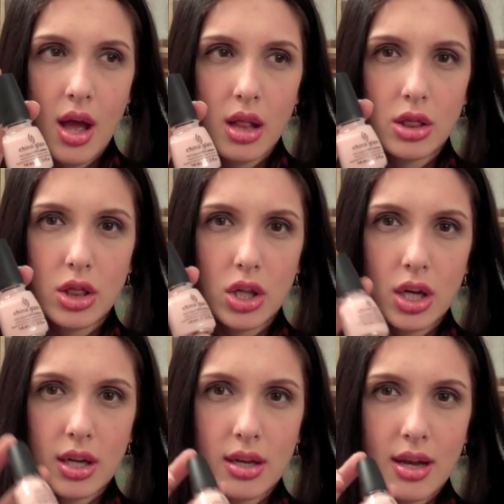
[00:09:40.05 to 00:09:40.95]

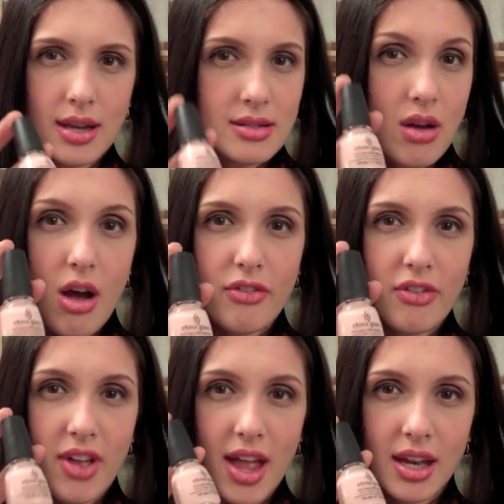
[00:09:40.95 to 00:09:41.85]
look nice off
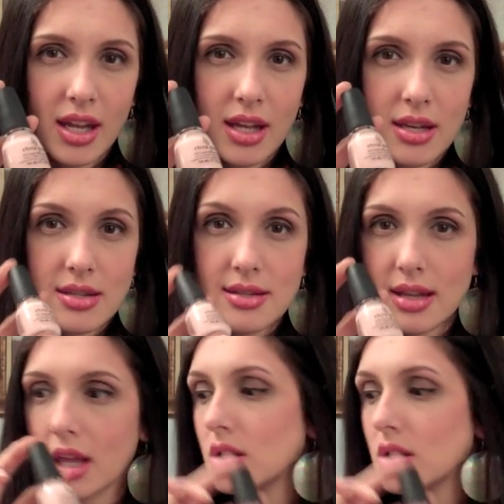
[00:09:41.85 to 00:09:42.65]
of any skin